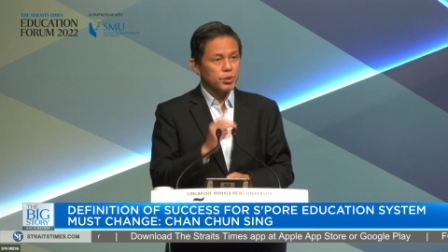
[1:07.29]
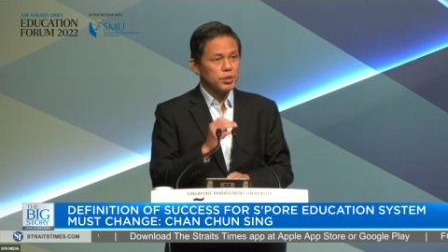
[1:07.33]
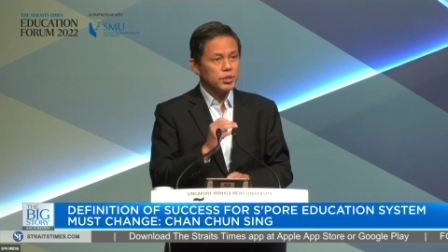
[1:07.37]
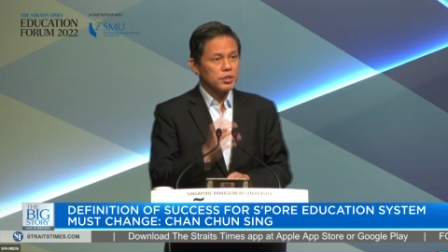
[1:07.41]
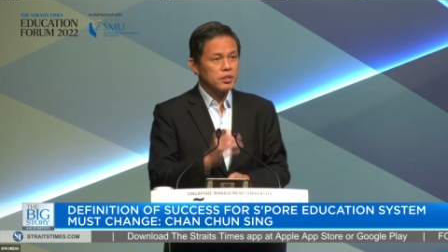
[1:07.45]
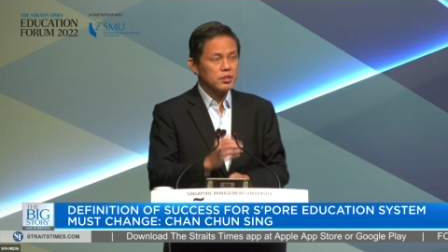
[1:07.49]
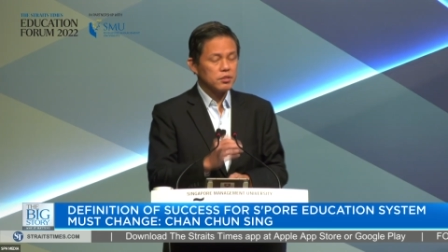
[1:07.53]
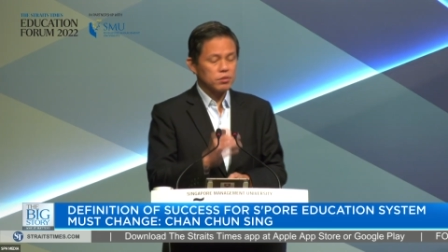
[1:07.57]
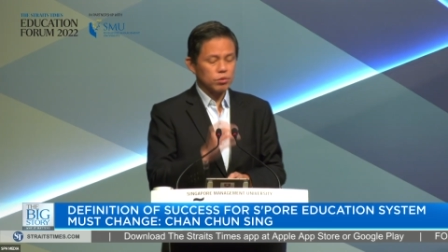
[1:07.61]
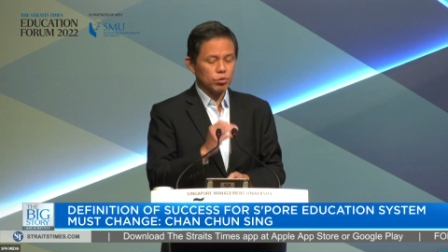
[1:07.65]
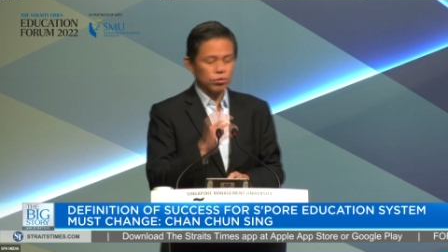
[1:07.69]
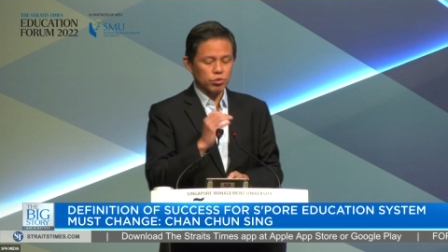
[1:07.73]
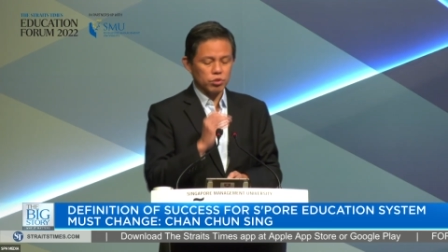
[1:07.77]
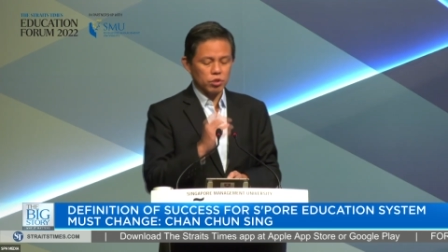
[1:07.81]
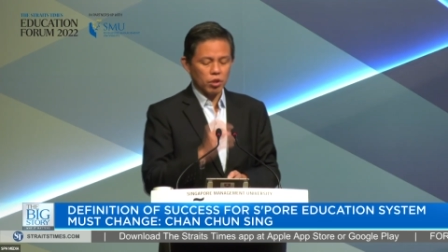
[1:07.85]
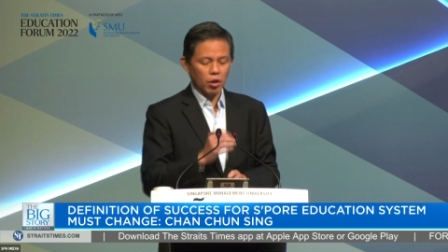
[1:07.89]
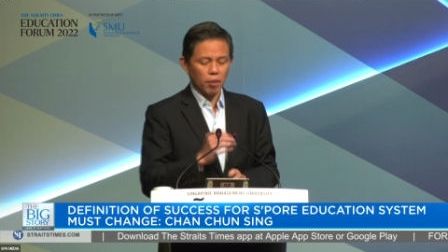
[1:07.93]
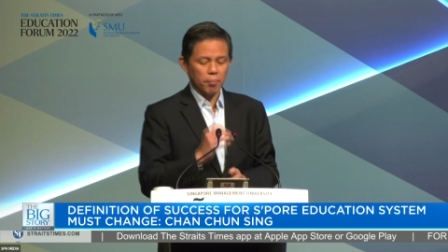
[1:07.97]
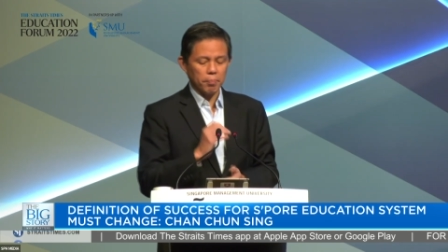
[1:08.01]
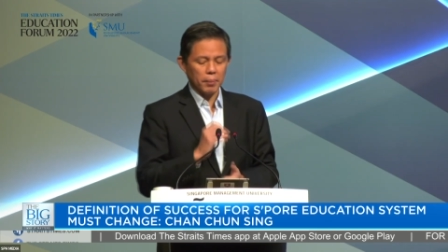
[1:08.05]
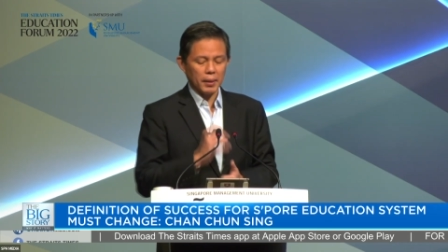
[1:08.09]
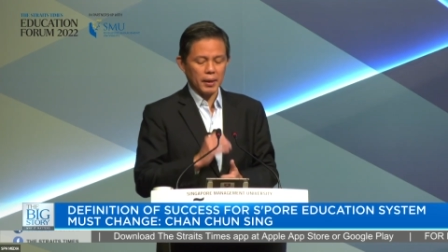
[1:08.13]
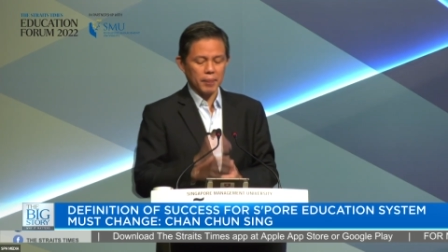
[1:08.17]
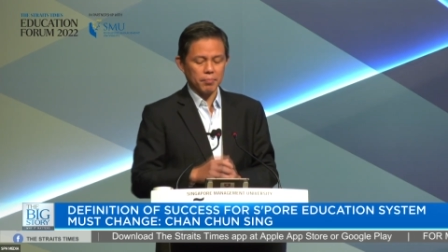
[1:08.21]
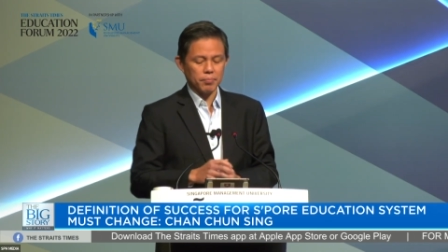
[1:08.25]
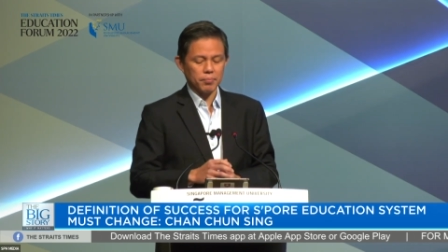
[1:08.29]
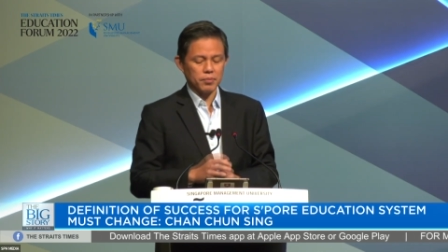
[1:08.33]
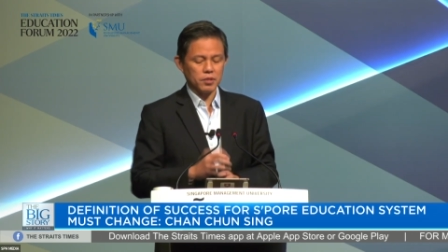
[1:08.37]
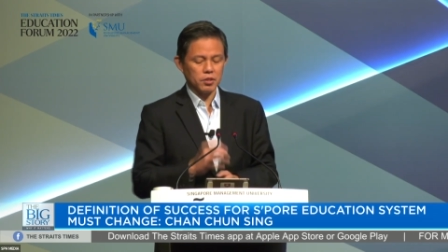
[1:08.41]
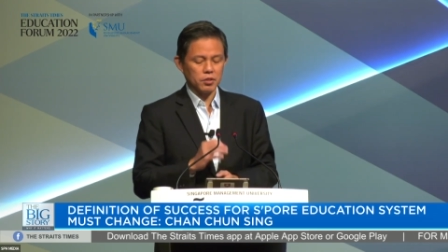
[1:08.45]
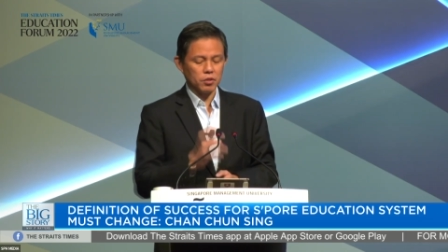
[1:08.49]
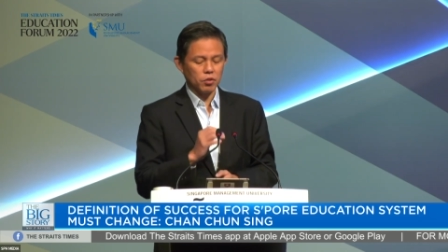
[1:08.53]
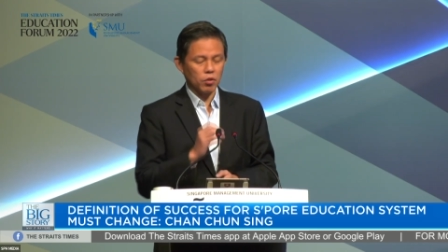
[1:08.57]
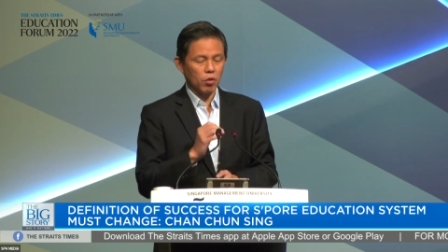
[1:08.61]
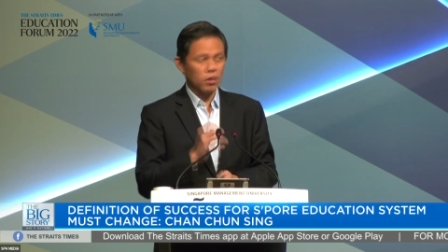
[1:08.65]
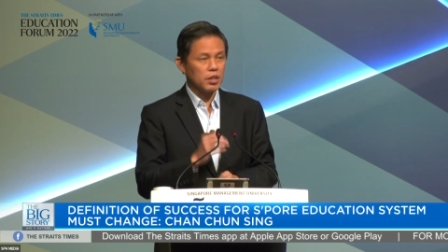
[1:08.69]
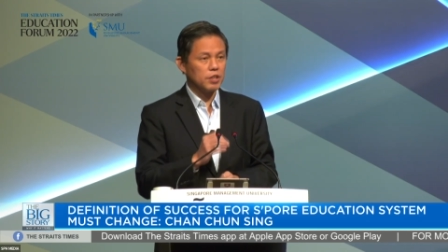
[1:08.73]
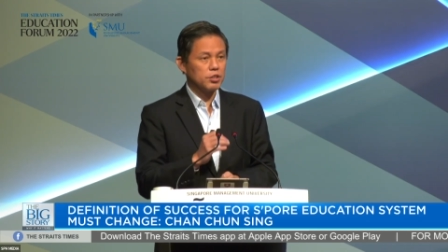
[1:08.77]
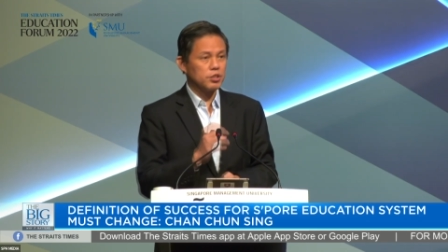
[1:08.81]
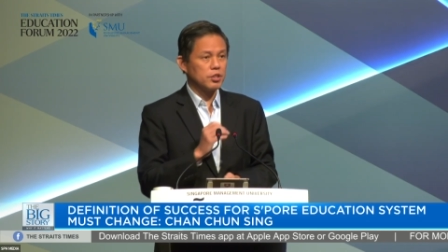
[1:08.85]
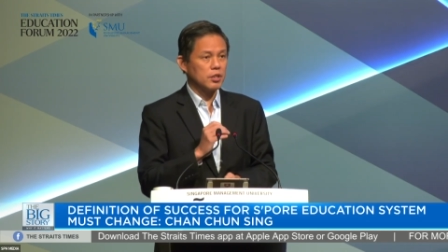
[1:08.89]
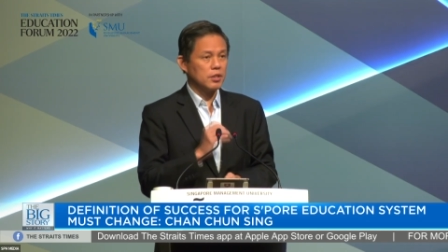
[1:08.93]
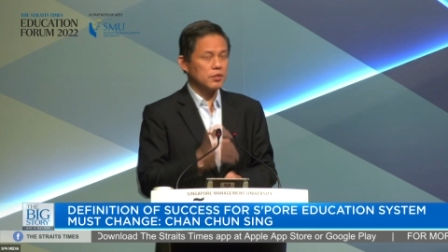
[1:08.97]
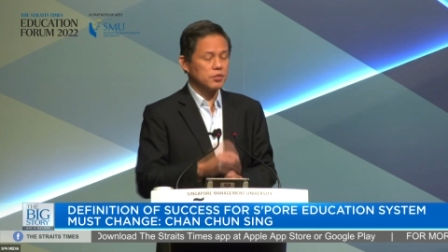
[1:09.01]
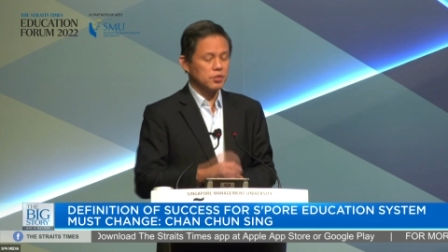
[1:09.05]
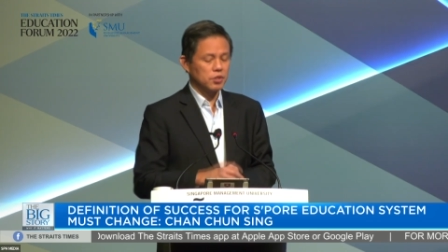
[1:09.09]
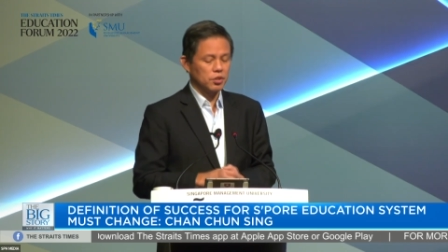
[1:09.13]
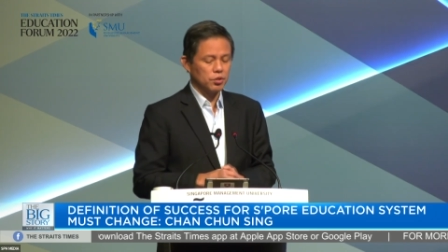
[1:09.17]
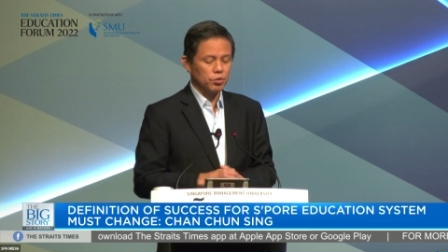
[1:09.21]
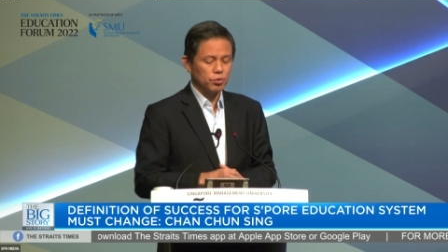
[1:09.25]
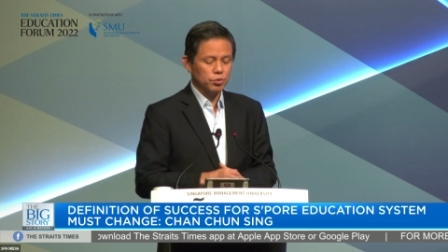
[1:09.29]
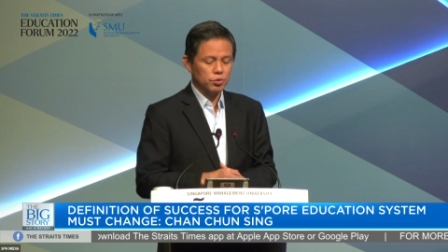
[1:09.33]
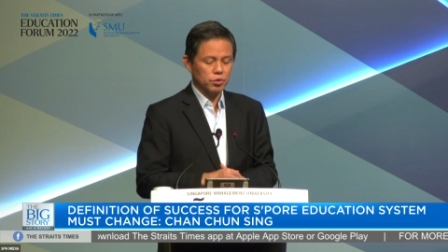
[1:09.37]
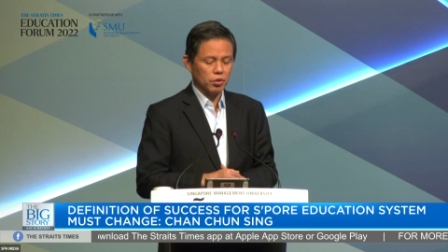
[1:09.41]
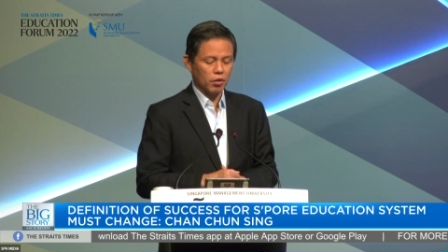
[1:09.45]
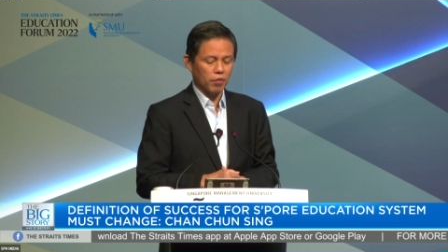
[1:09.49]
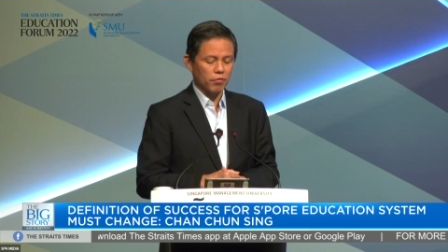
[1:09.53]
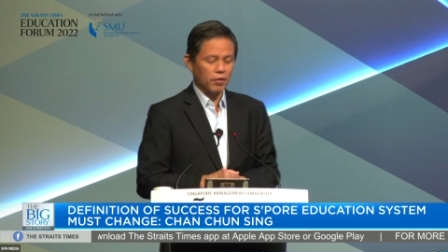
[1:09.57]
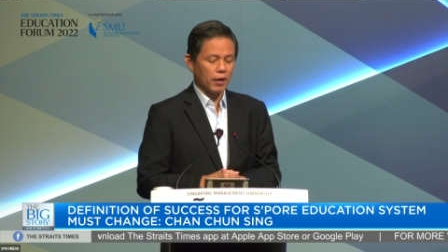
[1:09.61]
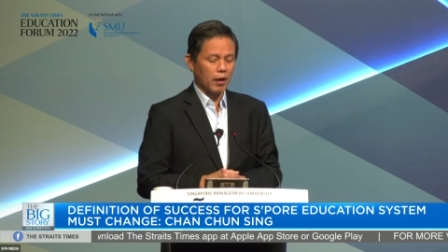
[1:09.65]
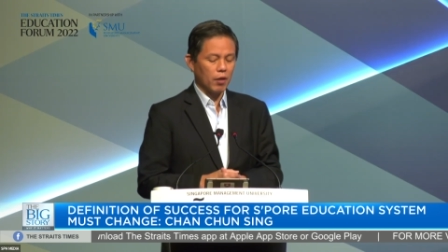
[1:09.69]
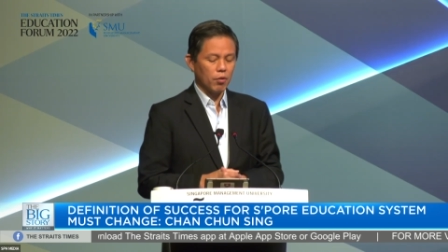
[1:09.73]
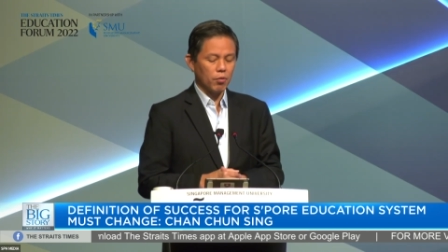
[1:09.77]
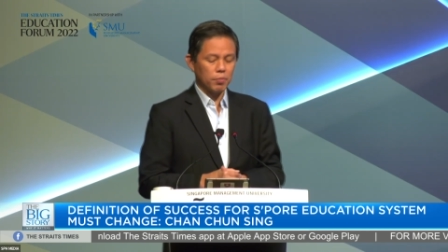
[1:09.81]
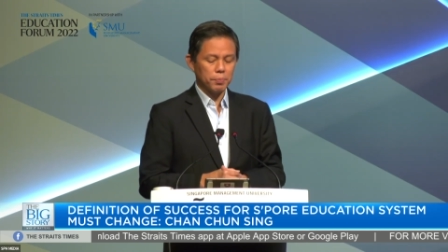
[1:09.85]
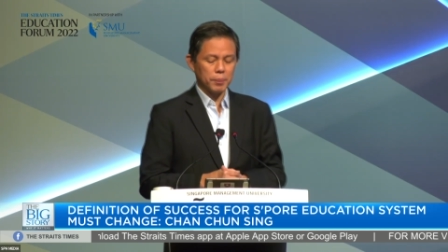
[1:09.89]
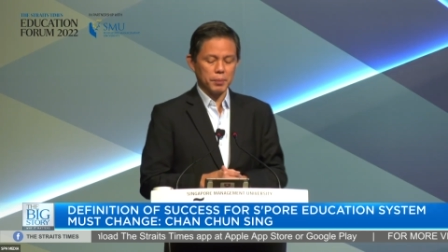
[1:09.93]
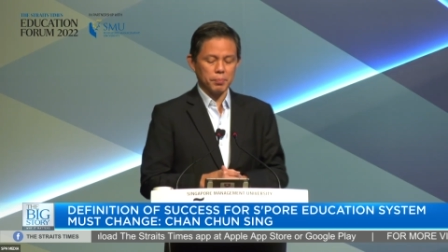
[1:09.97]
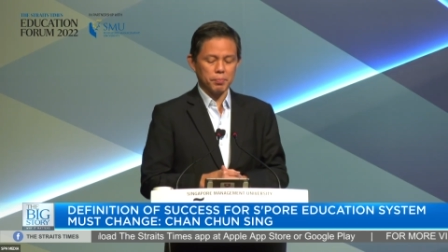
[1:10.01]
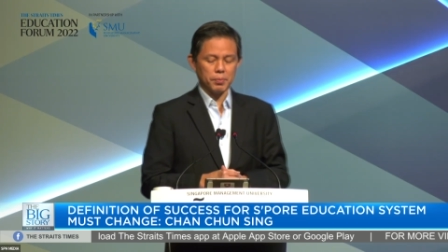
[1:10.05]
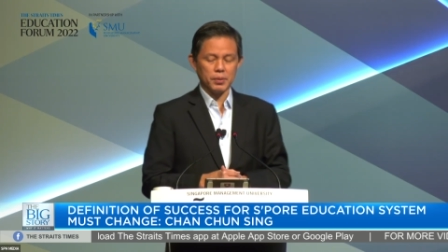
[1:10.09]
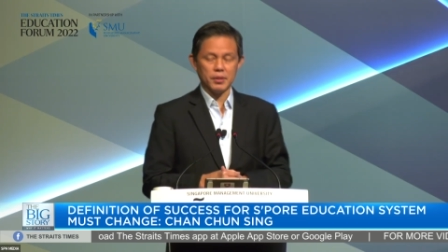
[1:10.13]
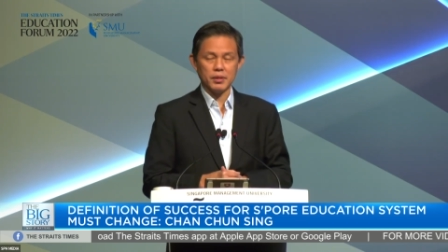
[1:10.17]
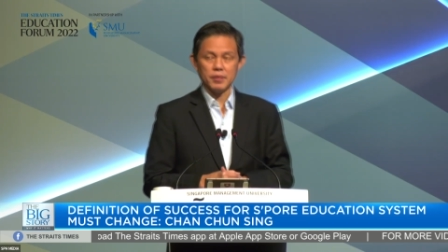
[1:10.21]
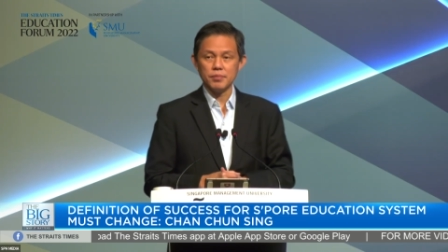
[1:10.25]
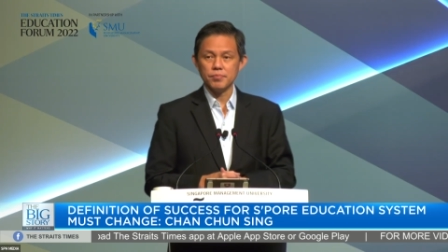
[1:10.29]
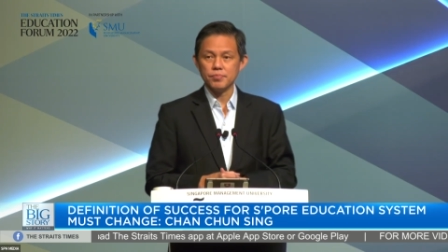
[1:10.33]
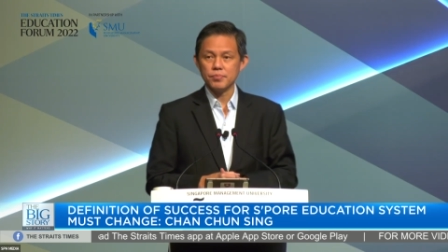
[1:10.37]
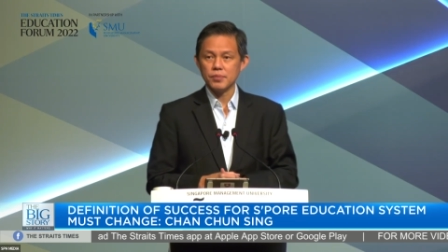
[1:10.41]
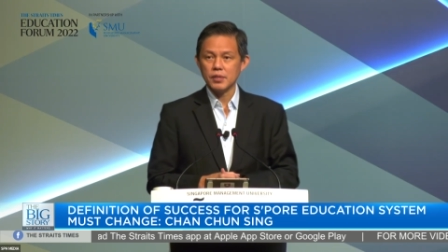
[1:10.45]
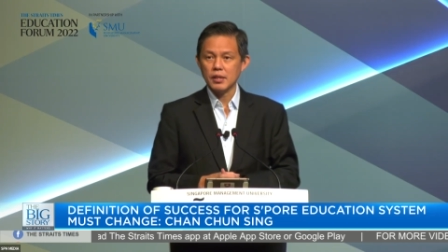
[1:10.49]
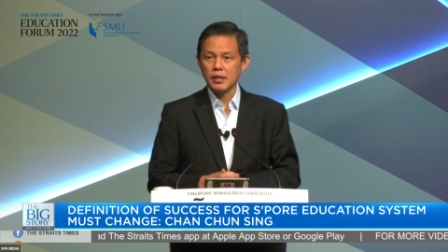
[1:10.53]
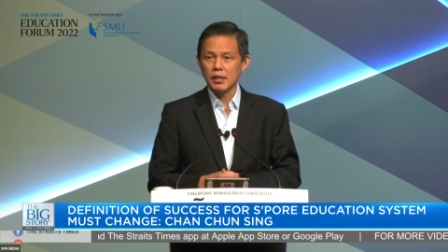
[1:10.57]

we need to top up the knowledge and skills of our people